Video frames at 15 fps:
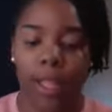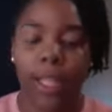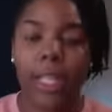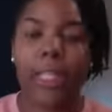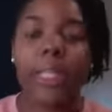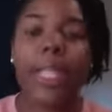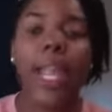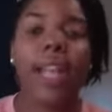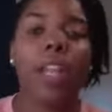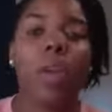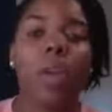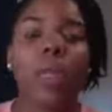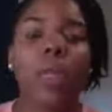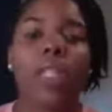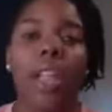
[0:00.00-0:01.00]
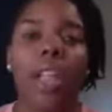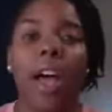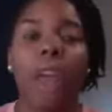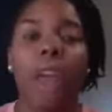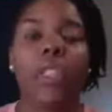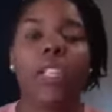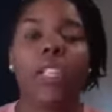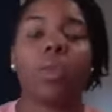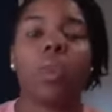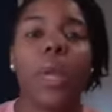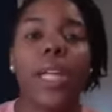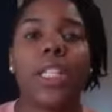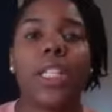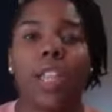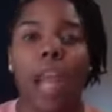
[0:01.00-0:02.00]
Leading with love and just
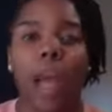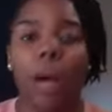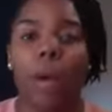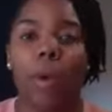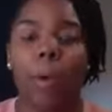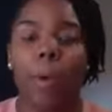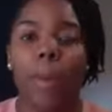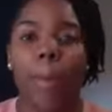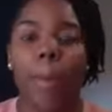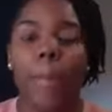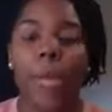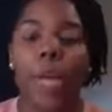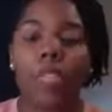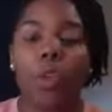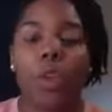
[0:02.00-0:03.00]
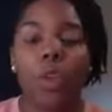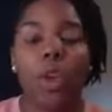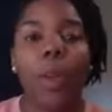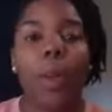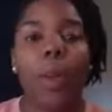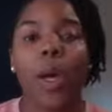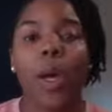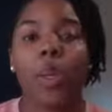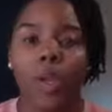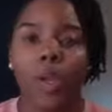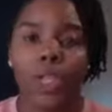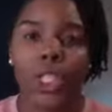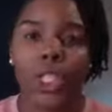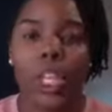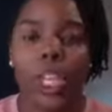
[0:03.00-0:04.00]
reaching out. Because when you build
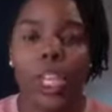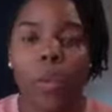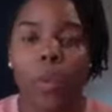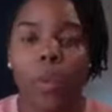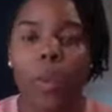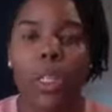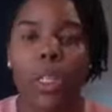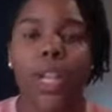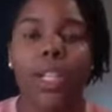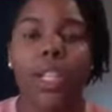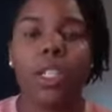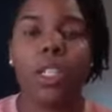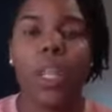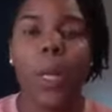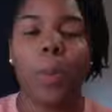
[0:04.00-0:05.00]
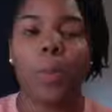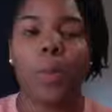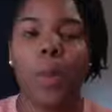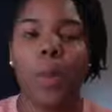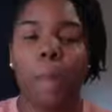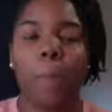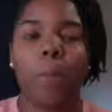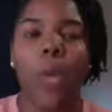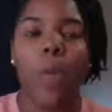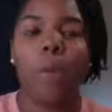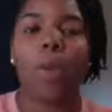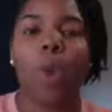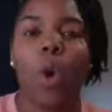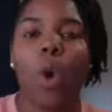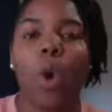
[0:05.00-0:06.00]
those genuine relationships,
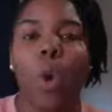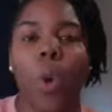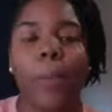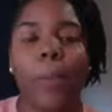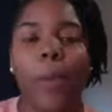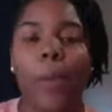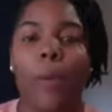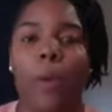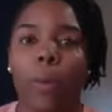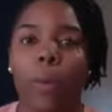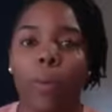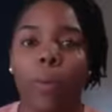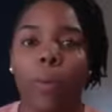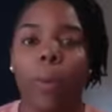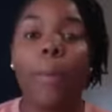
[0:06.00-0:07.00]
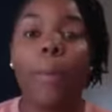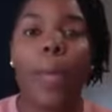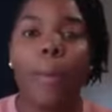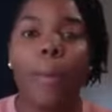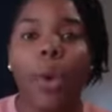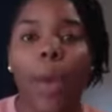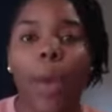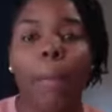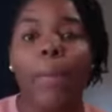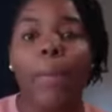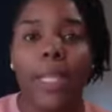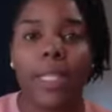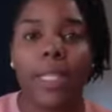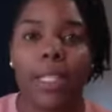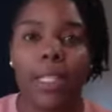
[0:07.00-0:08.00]
people don't quit people. People quit
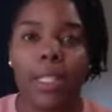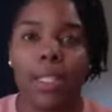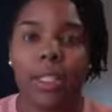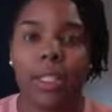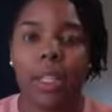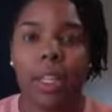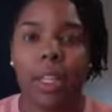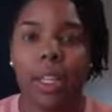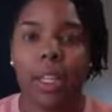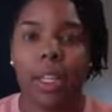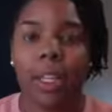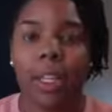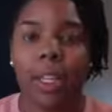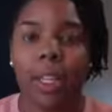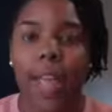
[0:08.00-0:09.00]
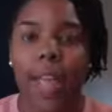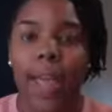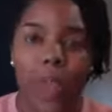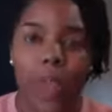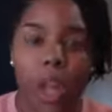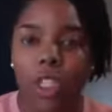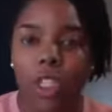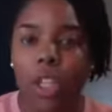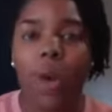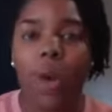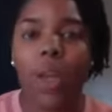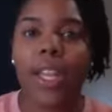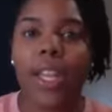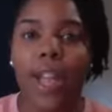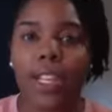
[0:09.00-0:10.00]
businesses. If there's no
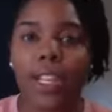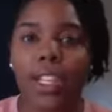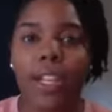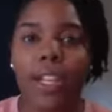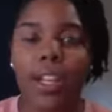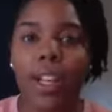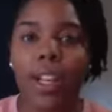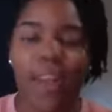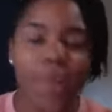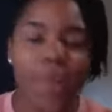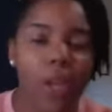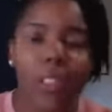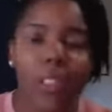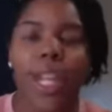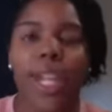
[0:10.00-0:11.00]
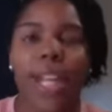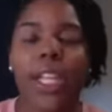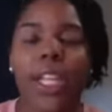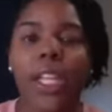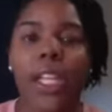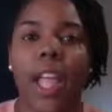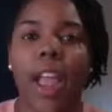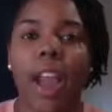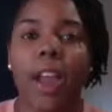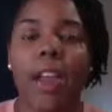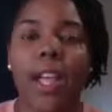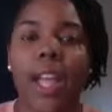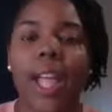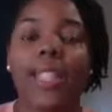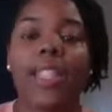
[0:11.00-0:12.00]
connection, if there's nothing there,
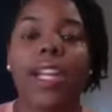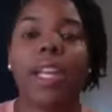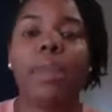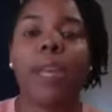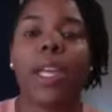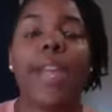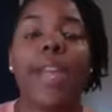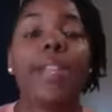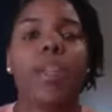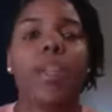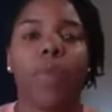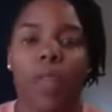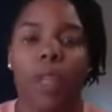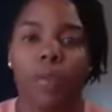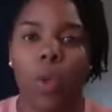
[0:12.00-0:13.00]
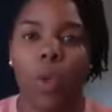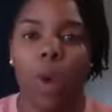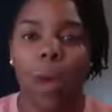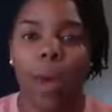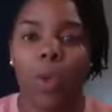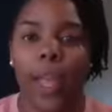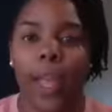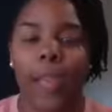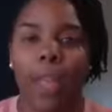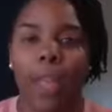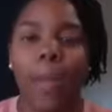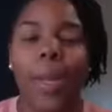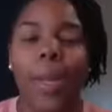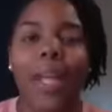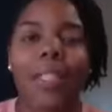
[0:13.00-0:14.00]
it's going to be easy for them to walk away
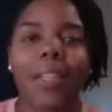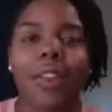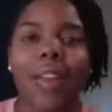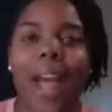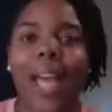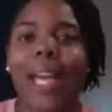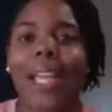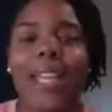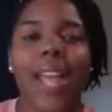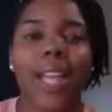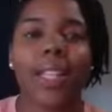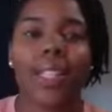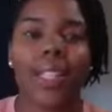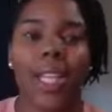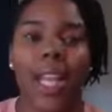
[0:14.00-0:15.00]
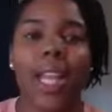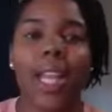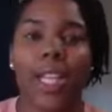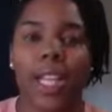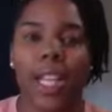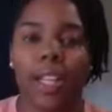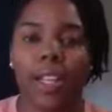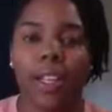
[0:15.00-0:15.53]
because they're not connected to anything.